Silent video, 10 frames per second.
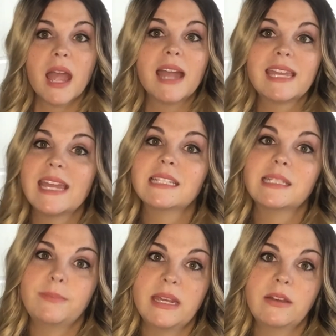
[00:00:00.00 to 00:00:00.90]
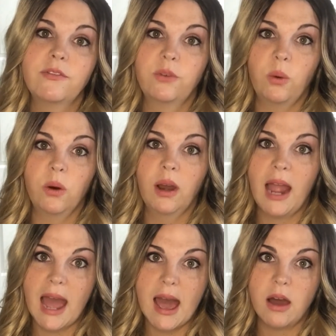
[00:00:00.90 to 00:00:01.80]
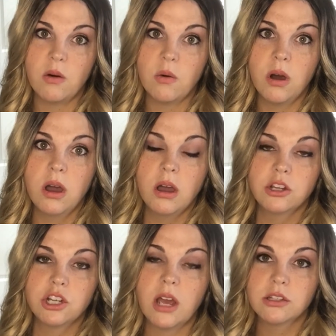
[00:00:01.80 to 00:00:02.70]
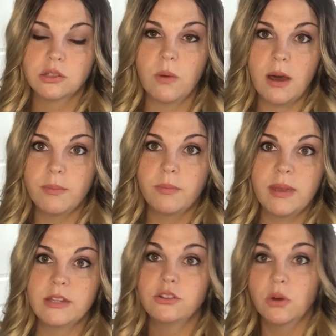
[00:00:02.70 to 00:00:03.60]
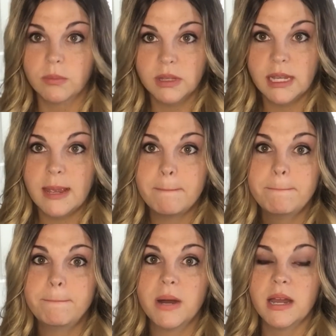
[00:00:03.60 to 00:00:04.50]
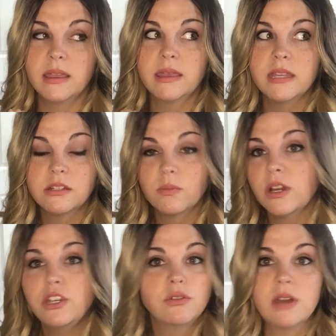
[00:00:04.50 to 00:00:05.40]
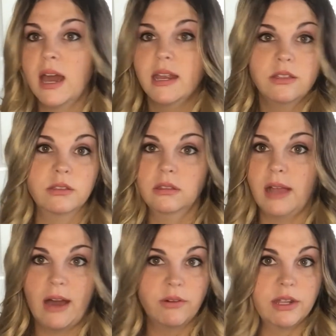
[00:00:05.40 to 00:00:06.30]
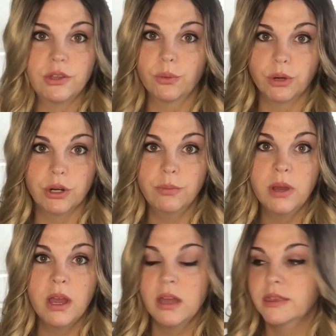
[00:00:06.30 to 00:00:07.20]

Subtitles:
I can't speak for how child swap is normally, but this one you're not allowed in the room.